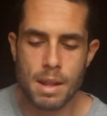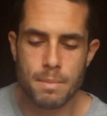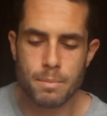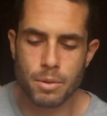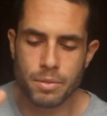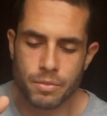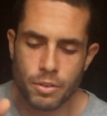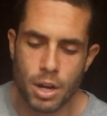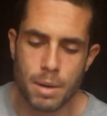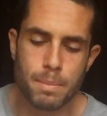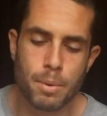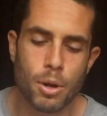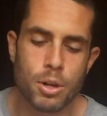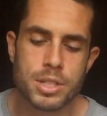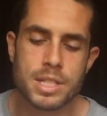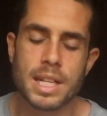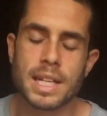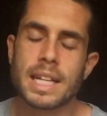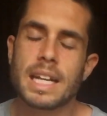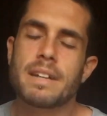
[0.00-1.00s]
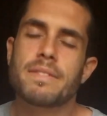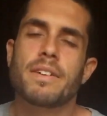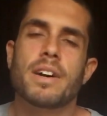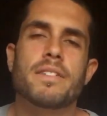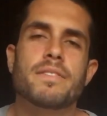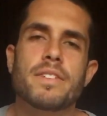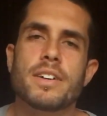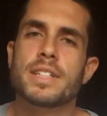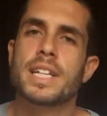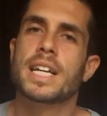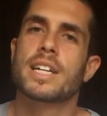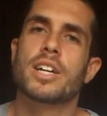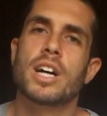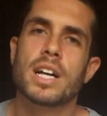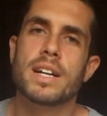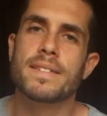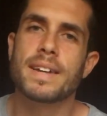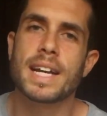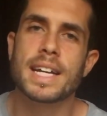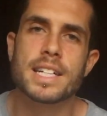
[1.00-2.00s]
Before I post something, if I felt that
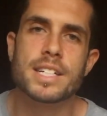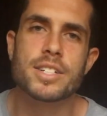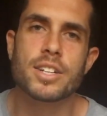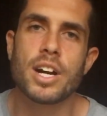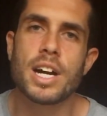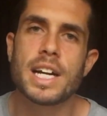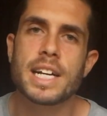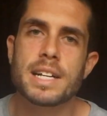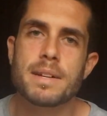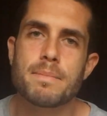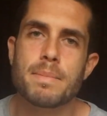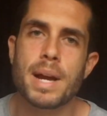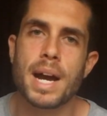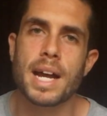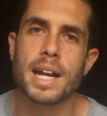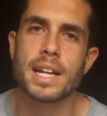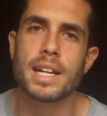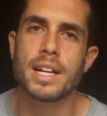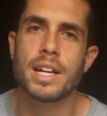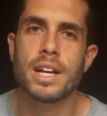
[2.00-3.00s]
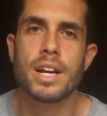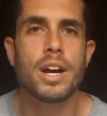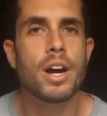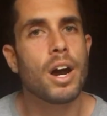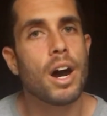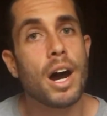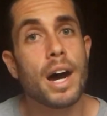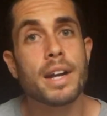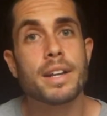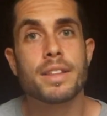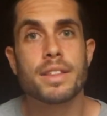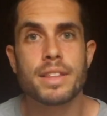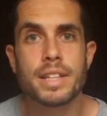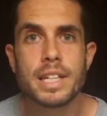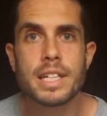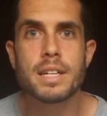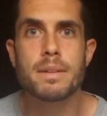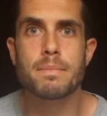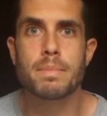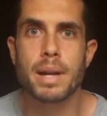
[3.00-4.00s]
kind of anxiety about it, I'd
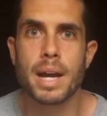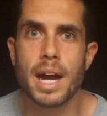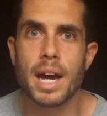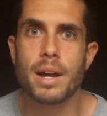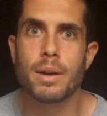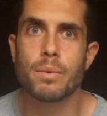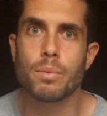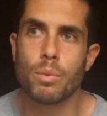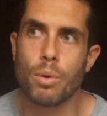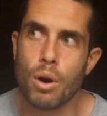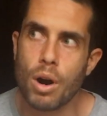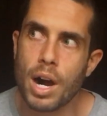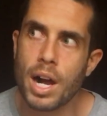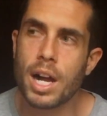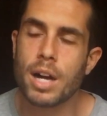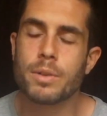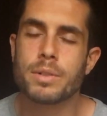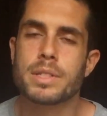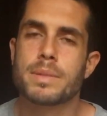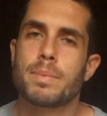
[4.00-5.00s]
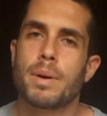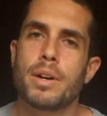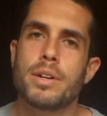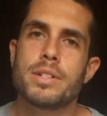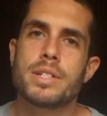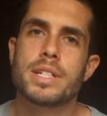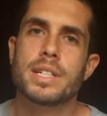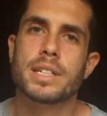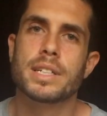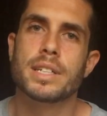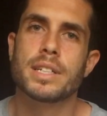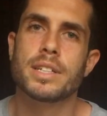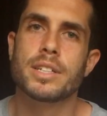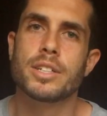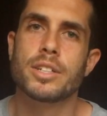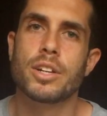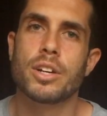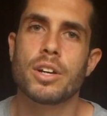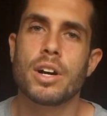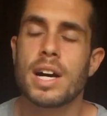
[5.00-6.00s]
think about why I was posting it.
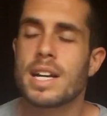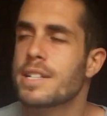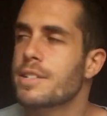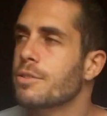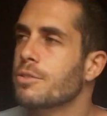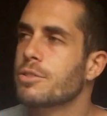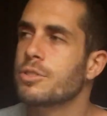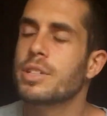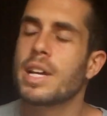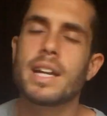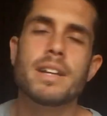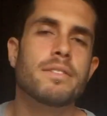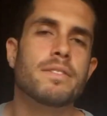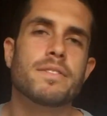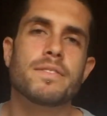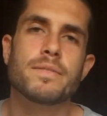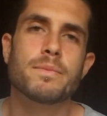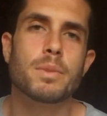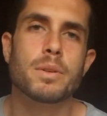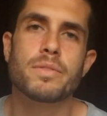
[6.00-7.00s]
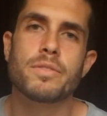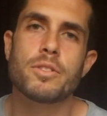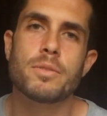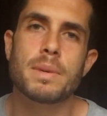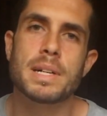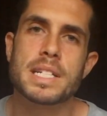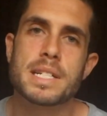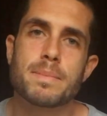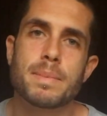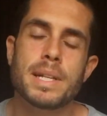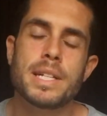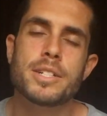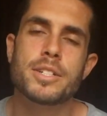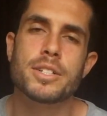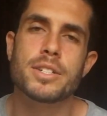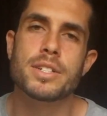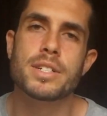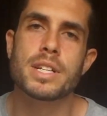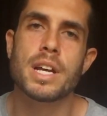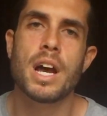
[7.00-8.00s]
You know, I still do that before my
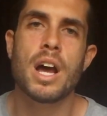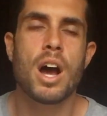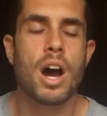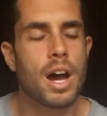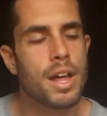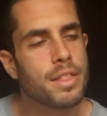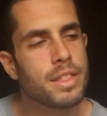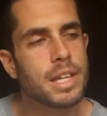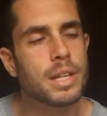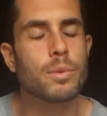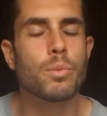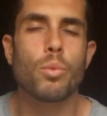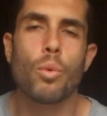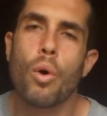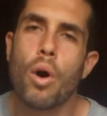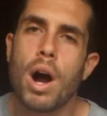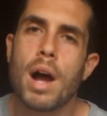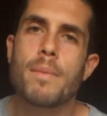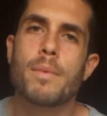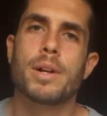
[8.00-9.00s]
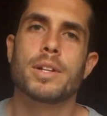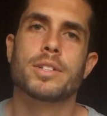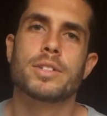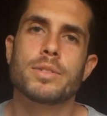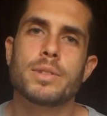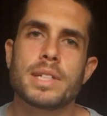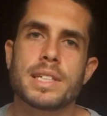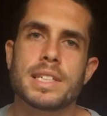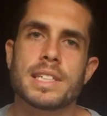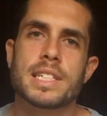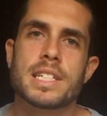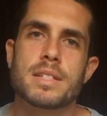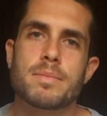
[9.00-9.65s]
speeches. I think, why am I doing this